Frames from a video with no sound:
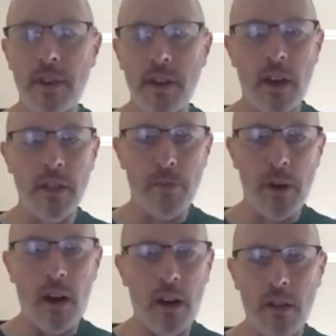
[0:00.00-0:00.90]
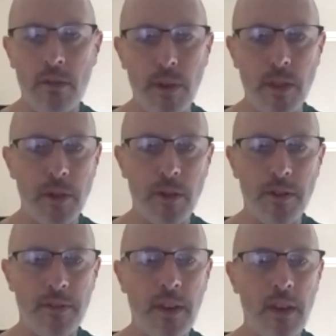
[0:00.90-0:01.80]
on the ball in the middle of
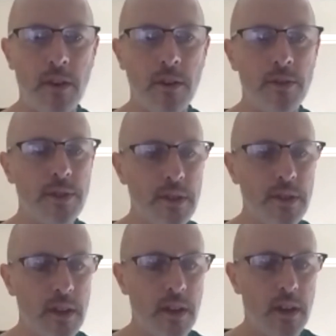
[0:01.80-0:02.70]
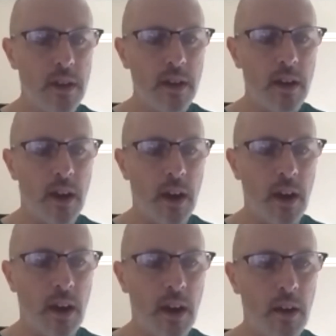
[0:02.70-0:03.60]
the field.
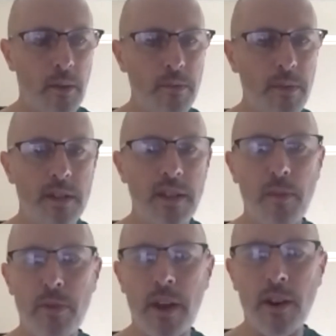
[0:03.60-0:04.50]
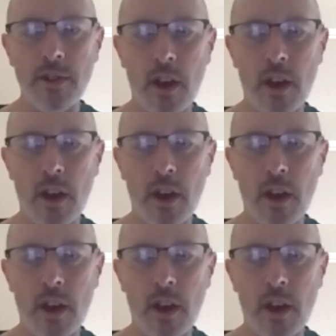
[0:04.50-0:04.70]
Um, can take players on